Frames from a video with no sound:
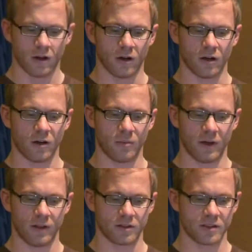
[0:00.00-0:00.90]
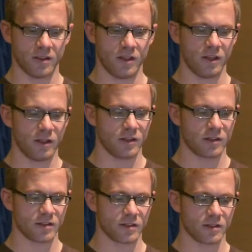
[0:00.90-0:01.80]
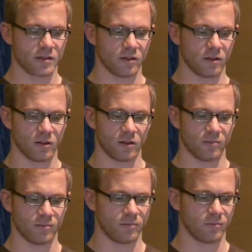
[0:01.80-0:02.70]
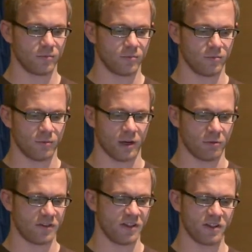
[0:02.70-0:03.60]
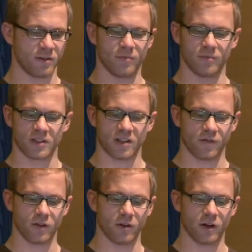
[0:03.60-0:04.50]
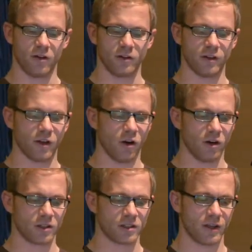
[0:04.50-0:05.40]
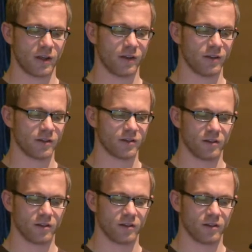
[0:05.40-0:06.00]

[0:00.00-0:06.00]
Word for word: And you see it's, yeah, we see some stuff going on in logs, and